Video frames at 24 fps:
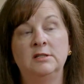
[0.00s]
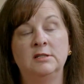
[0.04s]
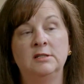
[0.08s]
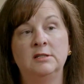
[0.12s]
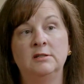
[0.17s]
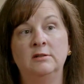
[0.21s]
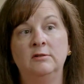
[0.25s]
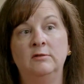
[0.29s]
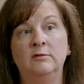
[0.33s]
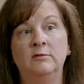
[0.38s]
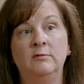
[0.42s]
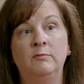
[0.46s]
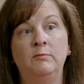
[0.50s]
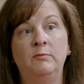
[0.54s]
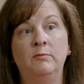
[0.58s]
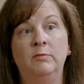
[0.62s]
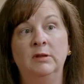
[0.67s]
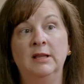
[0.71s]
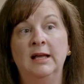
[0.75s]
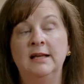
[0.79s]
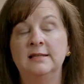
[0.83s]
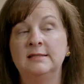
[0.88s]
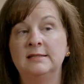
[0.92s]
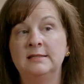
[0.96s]
to
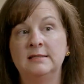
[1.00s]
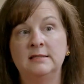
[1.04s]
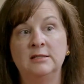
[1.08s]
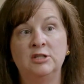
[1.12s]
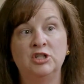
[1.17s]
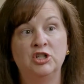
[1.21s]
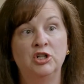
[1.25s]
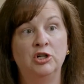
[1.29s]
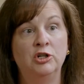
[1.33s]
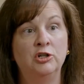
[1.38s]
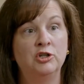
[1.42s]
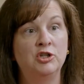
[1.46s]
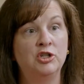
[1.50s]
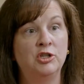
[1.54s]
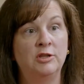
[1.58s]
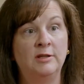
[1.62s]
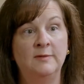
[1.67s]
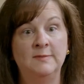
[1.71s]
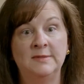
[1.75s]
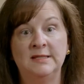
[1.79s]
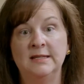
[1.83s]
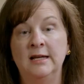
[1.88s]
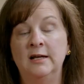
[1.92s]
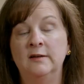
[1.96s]
bless the church
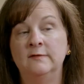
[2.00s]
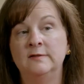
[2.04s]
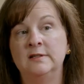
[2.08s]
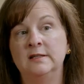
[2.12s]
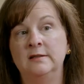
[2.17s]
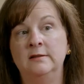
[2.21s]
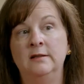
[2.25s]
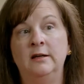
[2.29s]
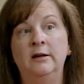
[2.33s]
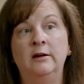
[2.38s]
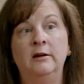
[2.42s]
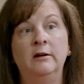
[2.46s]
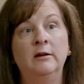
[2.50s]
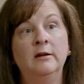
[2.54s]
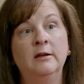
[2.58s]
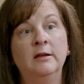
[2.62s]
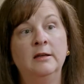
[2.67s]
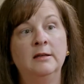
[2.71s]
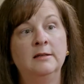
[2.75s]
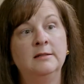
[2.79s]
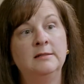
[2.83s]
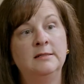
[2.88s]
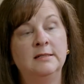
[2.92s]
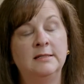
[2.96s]
themselves and their
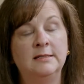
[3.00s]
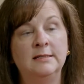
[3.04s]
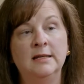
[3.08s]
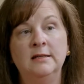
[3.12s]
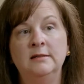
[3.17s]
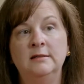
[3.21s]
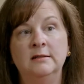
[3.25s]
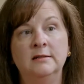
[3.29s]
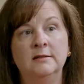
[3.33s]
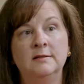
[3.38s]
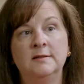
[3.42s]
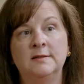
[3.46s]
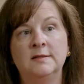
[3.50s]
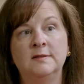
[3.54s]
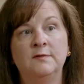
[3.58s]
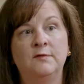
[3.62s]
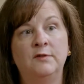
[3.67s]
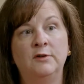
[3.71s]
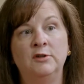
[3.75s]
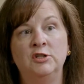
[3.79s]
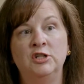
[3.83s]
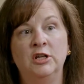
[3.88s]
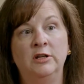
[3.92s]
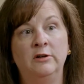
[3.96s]
descendants
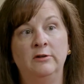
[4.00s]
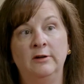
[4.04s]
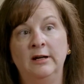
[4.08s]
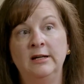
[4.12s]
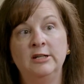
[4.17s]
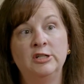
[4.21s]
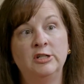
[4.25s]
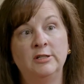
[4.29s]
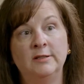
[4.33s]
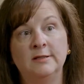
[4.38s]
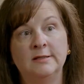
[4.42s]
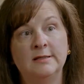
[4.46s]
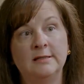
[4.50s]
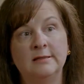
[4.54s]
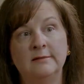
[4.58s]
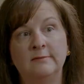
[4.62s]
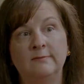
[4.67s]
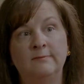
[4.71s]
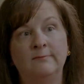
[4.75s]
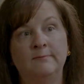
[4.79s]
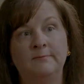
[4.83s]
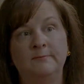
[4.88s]
for generations.